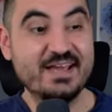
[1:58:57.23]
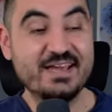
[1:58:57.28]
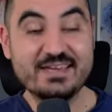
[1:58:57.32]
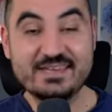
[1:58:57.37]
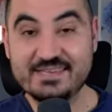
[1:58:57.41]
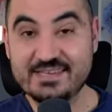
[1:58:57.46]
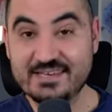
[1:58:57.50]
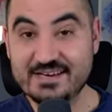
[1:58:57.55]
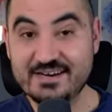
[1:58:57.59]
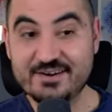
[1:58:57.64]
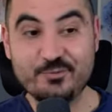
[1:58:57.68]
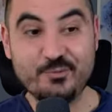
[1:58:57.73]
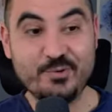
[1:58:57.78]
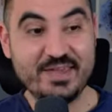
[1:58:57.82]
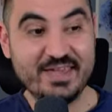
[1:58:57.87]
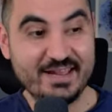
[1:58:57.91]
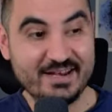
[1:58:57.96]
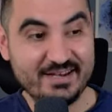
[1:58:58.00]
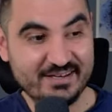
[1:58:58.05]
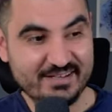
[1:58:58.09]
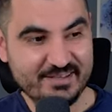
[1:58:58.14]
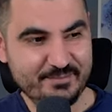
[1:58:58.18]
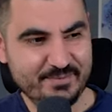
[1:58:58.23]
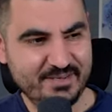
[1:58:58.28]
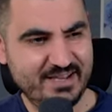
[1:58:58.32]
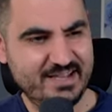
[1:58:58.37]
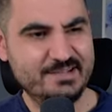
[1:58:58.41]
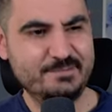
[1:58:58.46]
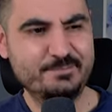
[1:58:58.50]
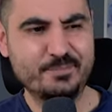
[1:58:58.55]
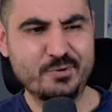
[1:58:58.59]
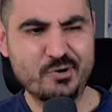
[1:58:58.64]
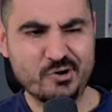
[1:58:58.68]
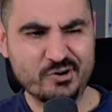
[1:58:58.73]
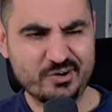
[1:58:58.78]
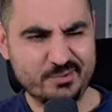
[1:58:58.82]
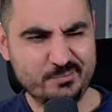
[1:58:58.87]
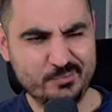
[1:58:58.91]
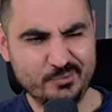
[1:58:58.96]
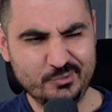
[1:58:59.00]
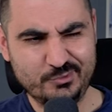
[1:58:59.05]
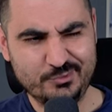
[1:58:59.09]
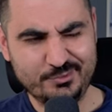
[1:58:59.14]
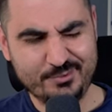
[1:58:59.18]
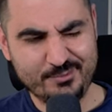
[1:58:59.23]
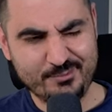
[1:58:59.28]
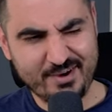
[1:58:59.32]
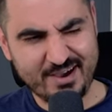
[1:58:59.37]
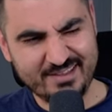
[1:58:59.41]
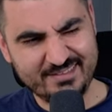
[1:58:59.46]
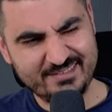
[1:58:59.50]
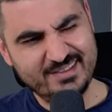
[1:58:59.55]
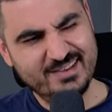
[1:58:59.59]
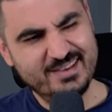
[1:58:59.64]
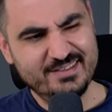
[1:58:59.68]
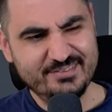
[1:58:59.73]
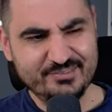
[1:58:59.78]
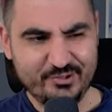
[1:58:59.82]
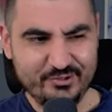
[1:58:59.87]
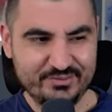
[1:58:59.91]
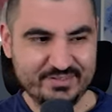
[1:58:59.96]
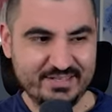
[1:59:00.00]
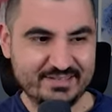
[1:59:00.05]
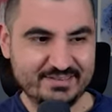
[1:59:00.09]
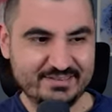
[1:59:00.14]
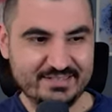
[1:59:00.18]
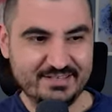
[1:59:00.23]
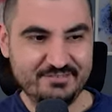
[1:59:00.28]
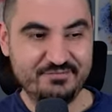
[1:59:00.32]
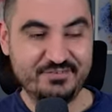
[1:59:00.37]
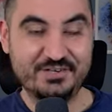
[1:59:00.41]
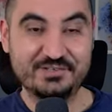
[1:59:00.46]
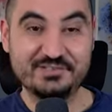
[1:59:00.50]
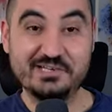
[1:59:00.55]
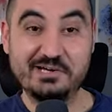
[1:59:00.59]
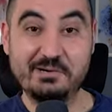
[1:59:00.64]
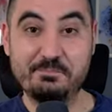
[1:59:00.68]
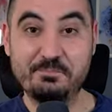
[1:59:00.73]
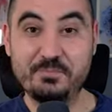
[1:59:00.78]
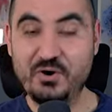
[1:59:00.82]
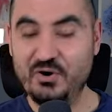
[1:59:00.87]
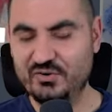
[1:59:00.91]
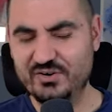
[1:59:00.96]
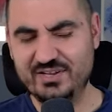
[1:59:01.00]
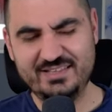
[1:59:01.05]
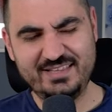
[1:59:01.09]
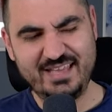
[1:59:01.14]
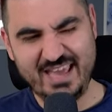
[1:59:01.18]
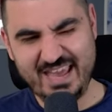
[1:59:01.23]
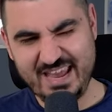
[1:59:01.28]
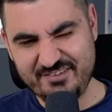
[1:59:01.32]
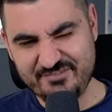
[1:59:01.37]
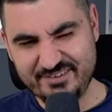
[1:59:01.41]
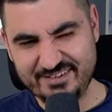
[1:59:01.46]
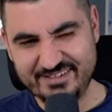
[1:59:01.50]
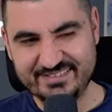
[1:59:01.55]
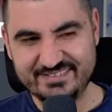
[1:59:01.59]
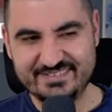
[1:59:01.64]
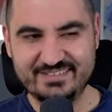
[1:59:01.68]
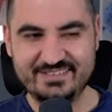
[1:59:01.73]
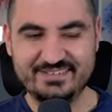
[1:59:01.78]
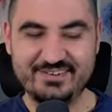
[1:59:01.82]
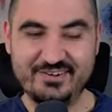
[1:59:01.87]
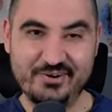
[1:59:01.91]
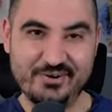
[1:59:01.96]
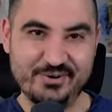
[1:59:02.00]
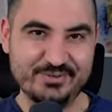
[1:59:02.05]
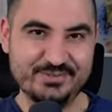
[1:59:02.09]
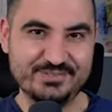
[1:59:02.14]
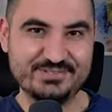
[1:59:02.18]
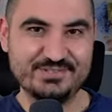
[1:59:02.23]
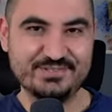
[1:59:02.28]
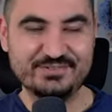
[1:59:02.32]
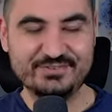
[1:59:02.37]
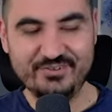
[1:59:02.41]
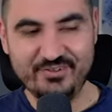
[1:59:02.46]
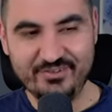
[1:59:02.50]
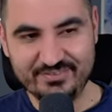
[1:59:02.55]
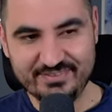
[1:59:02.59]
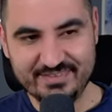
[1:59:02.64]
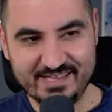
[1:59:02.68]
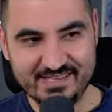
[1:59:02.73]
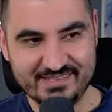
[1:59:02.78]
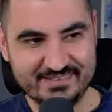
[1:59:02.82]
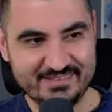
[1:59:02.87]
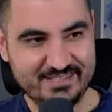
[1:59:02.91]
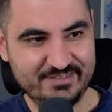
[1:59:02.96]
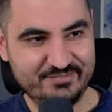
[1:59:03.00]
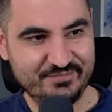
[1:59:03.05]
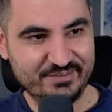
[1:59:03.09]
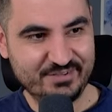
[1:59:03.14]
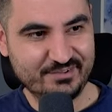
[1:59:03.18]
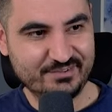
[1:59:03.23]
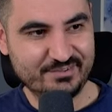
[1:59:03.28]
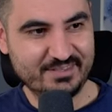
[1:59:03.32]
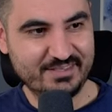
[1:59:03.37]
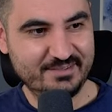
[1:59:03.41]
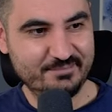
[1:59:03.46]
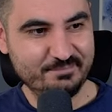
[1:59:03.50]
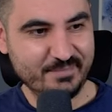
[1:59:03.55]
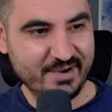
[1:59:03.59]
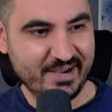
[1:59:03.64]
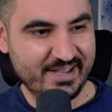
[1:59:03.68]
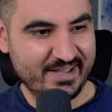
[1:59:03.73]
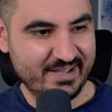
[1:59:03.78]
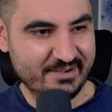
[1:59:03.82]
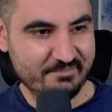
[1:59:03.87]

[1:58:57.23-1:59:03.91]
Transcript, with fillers: Here we eliminate Bournemouth two one. Not that difficult opponent. Everton also not that difficult in my